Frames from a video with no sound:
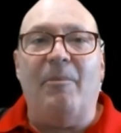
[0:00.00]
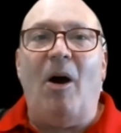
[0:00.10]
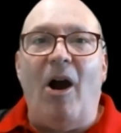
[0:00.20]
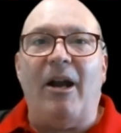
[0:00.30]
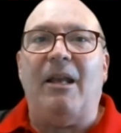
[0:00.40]

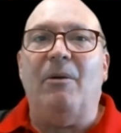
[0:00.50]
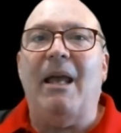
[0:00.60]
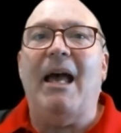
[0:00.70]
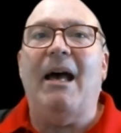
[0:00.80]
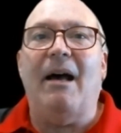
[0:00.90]
party.
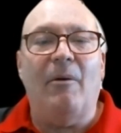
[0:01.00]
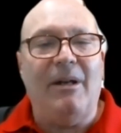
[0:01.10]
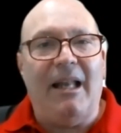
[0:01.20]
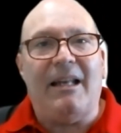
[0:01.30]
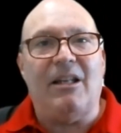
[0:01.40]
I
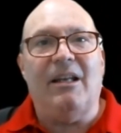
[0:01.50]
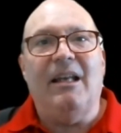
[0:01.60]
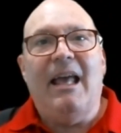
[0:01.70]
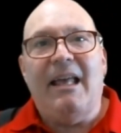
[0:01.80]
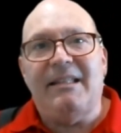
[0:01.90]
would like to
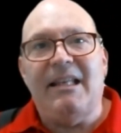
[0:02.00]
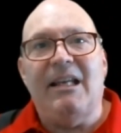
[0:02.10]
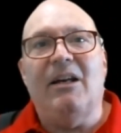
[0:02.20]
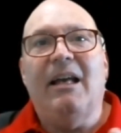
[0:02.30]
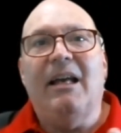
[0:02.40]
see
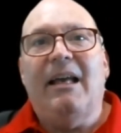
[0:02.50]
you.